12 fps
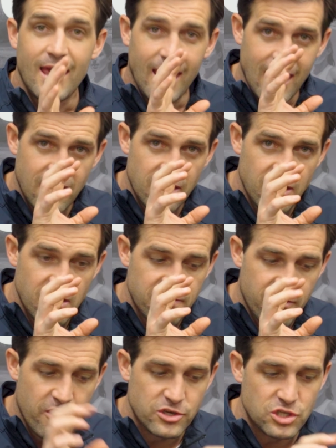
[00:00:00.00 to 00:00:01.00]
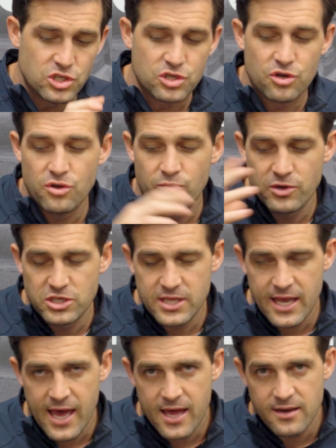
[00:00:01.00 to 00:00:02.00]
in the version 2, which
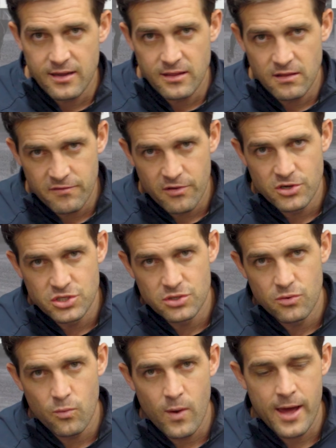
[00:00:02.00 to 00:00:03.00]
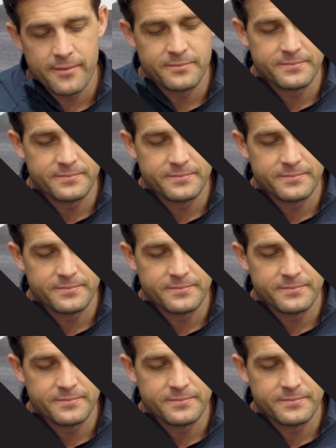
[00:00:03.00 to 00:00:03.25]
they had in the version 1.